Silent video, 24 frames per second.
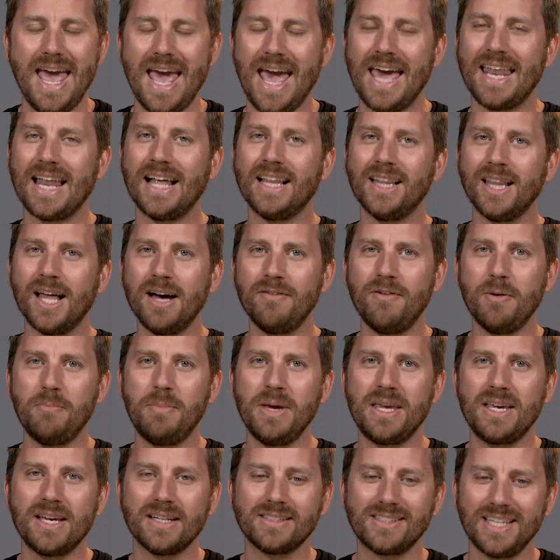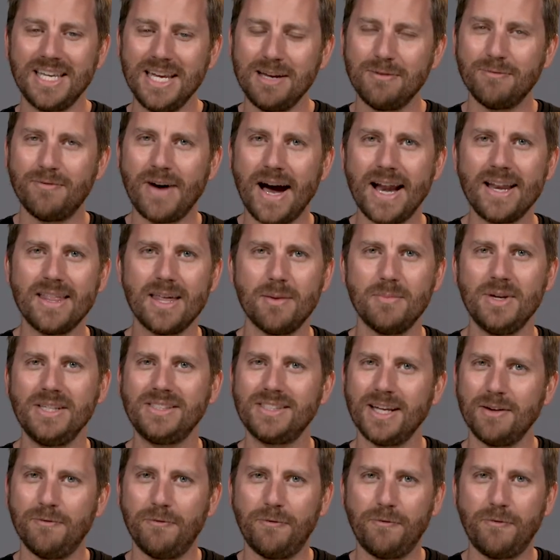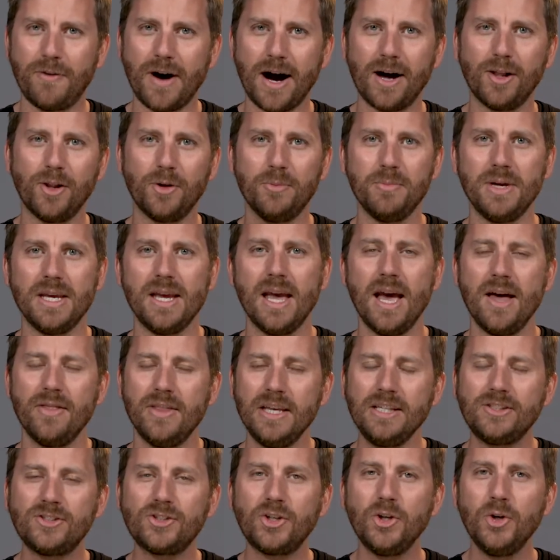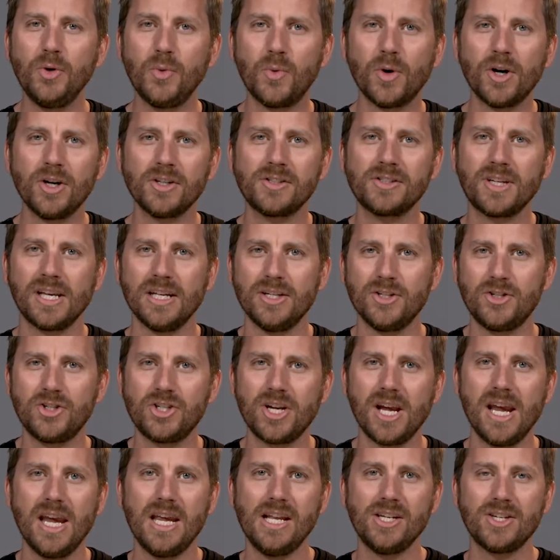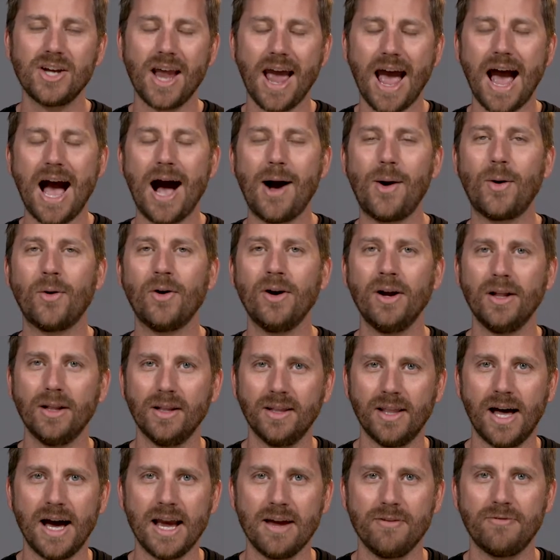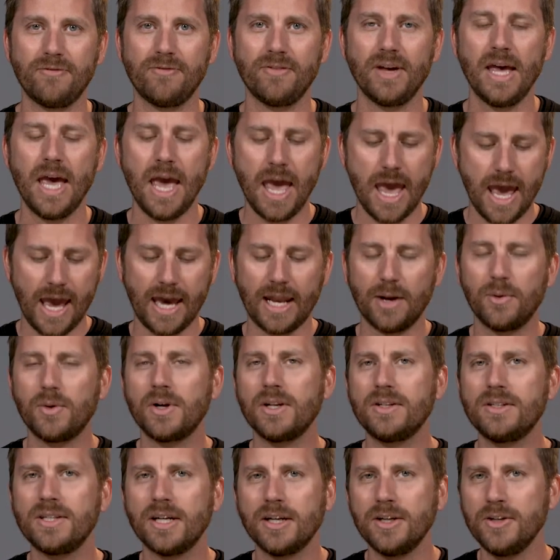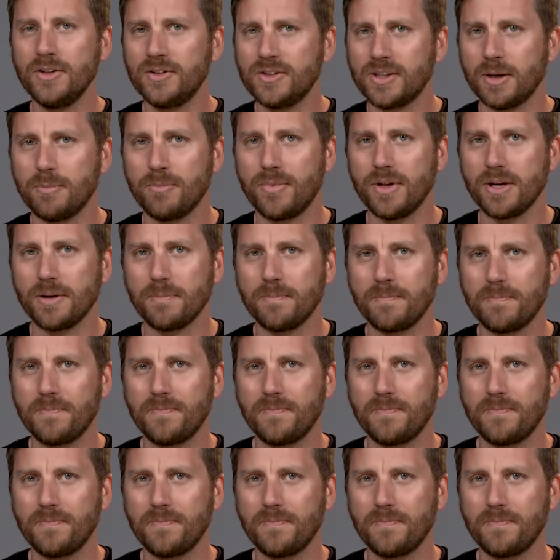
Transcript: And I love it because He invited them. He said, follow me. These two words can change our life. And I want to tell you something.